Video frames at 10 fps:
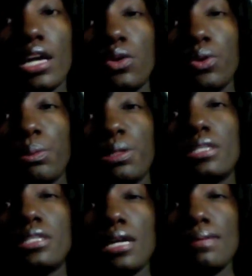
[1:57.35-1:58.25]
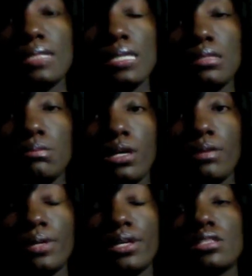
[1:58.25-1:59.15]
I go in with a dime size
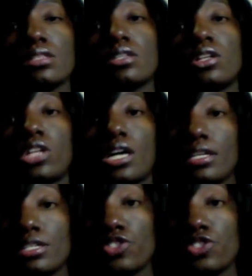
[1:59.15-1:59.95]
amount because it's a lot